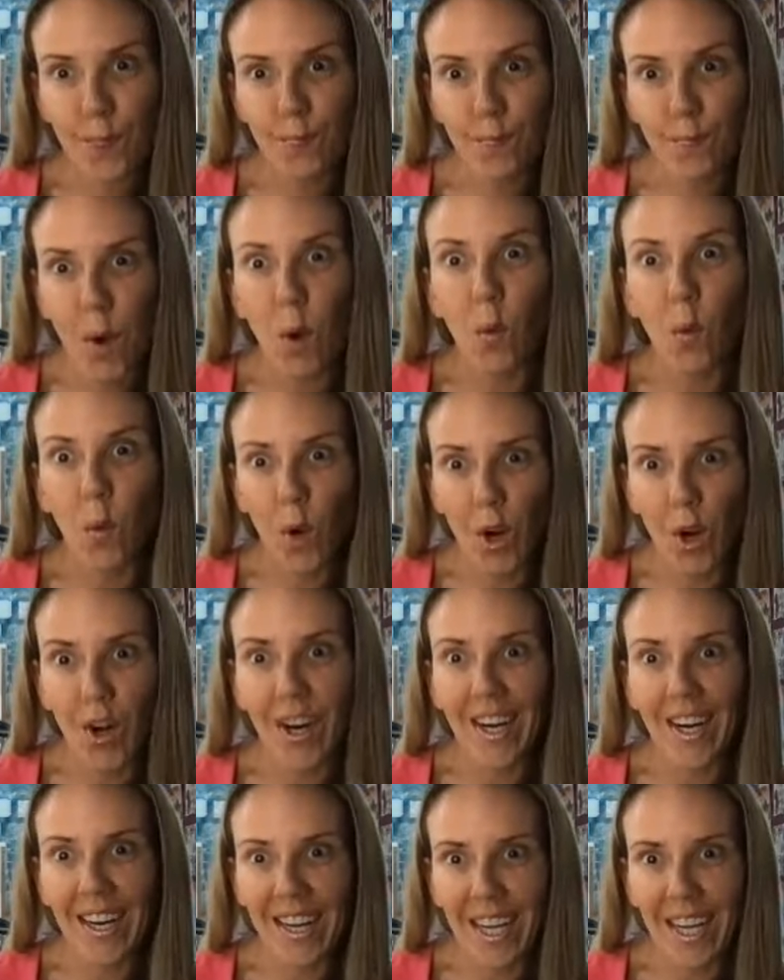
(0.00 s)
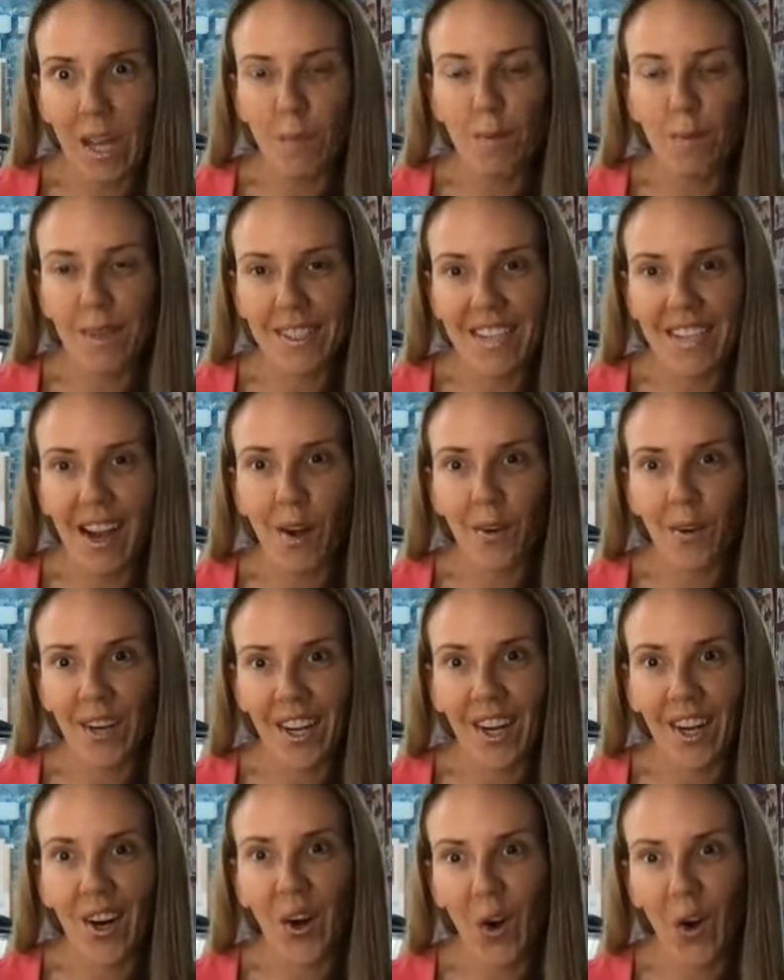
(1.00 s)
but we're going to keep it down
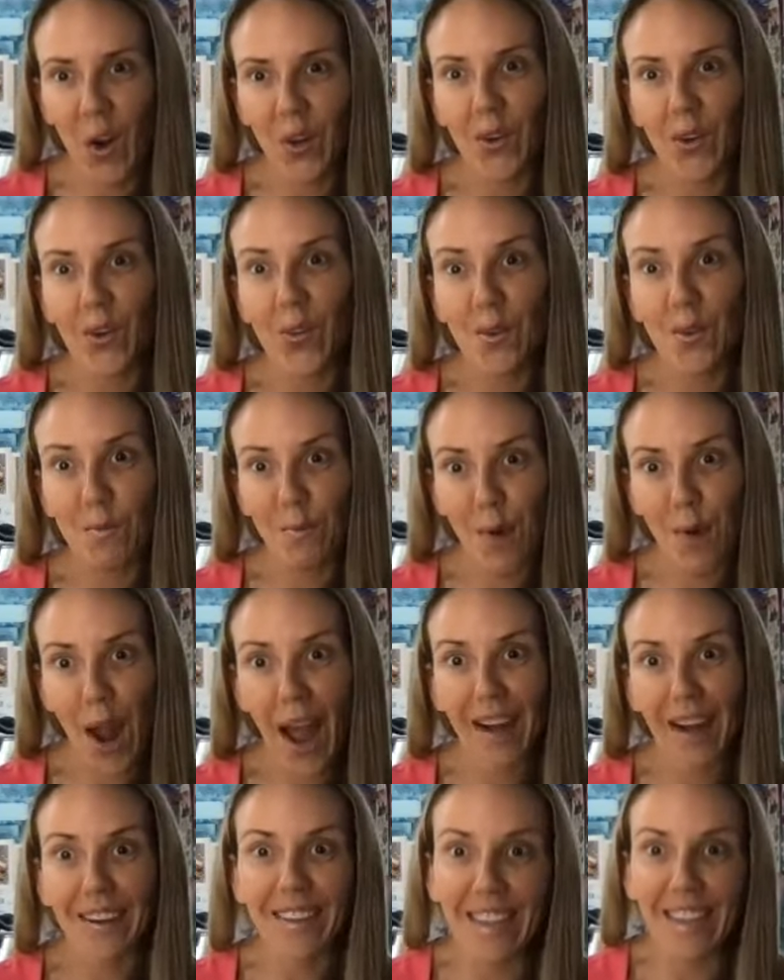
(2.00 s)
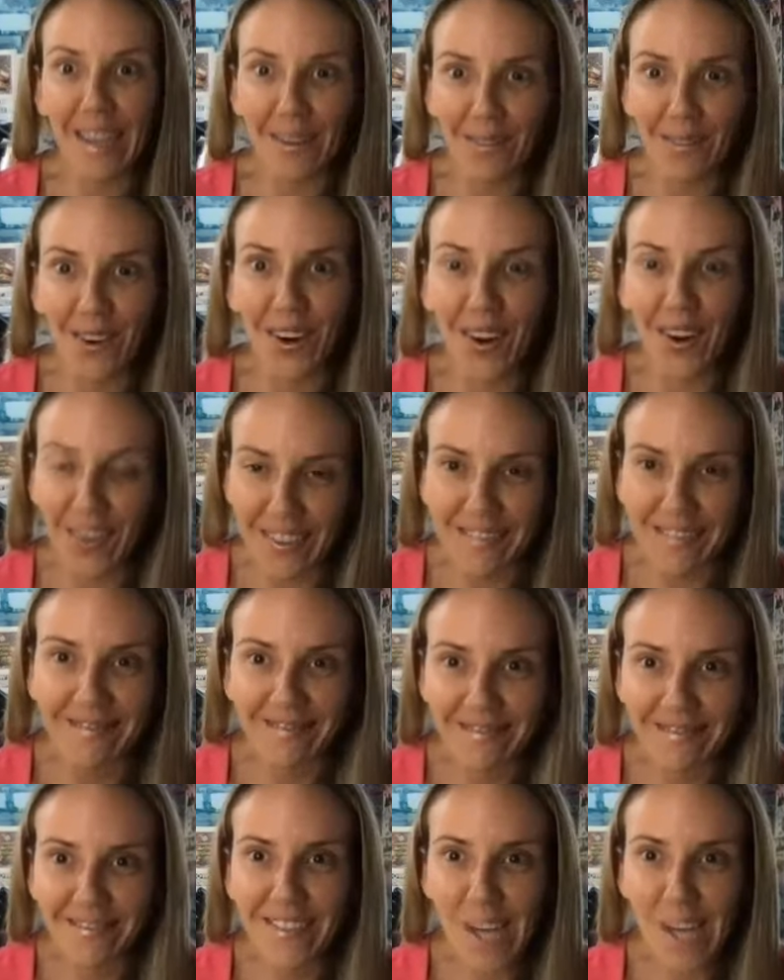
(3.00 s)
here under the broccoli for
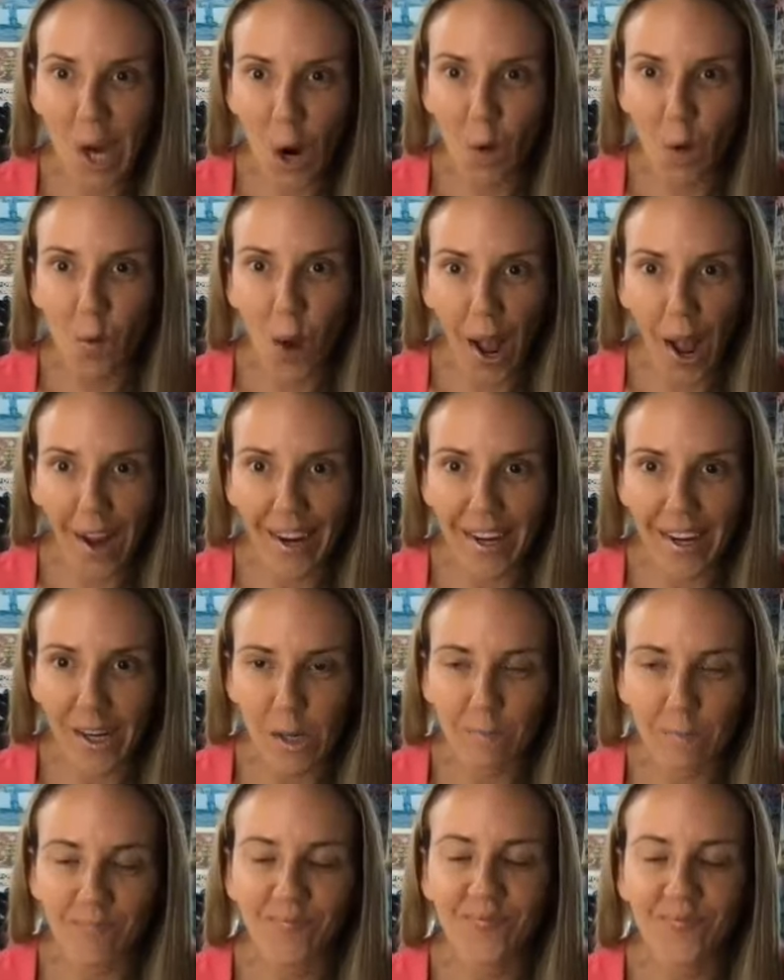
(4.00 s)
a while.